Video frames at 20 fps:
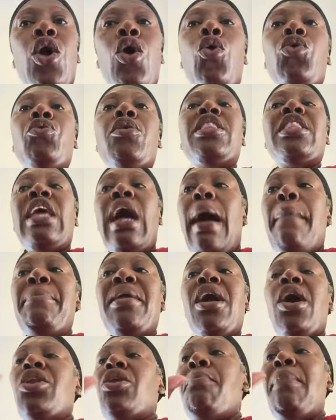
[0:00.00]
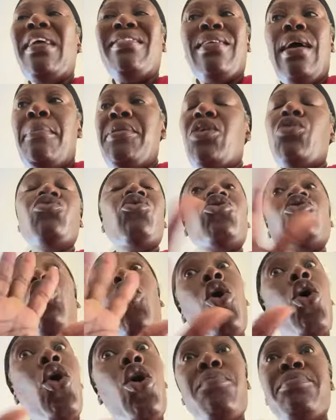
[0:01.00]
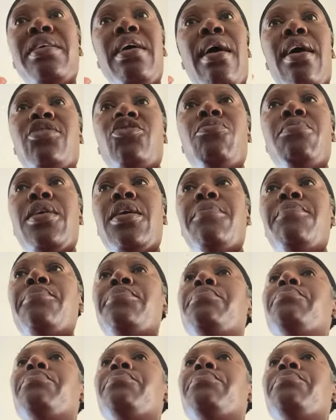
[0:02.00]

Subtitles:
Uno top big on the bottom. No, don't come talk to me.